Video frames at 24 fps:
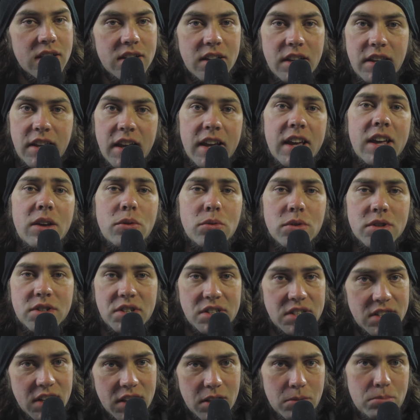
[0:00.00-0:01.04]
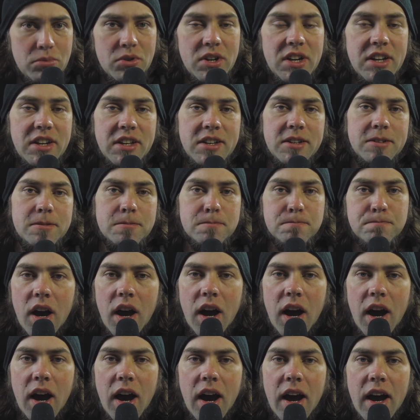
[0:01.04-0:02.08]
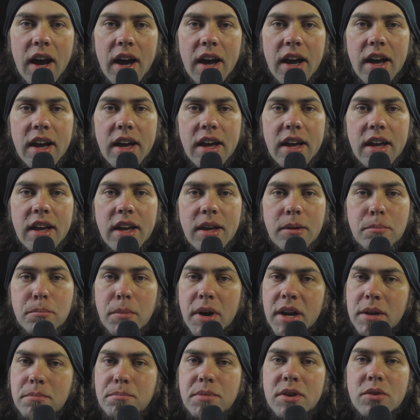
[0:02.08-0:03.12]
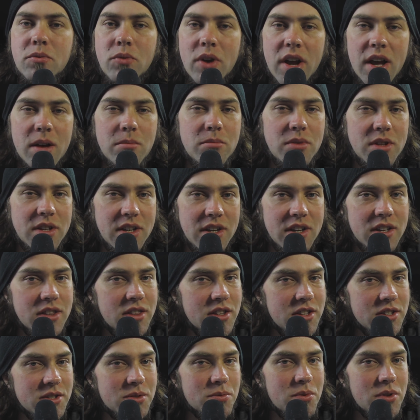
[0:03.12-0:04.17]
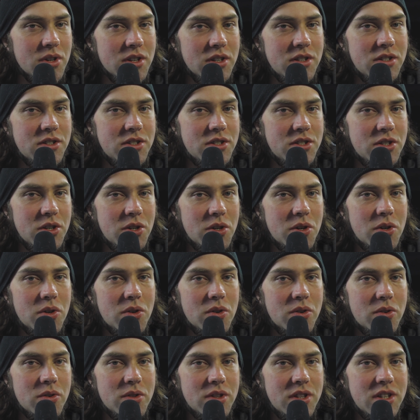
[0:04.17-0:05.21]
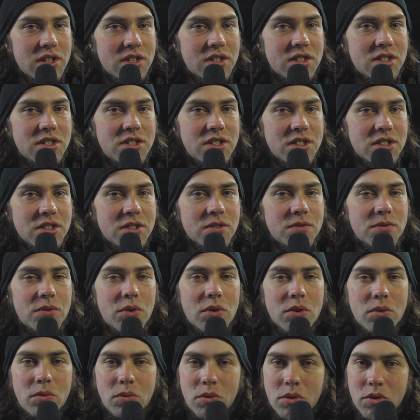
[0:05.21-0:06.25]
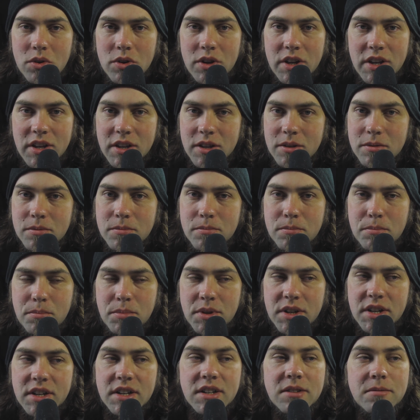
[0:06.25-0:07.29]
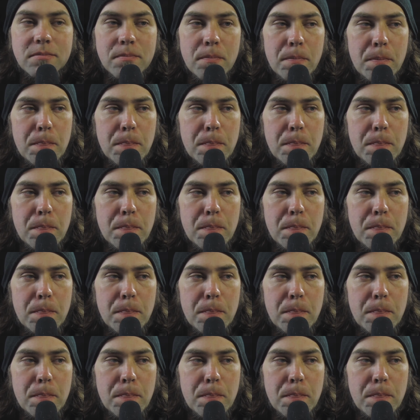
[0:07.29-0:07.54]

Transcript: today we're celebrating. I might be rambling in this one, so this is just a forewarning, but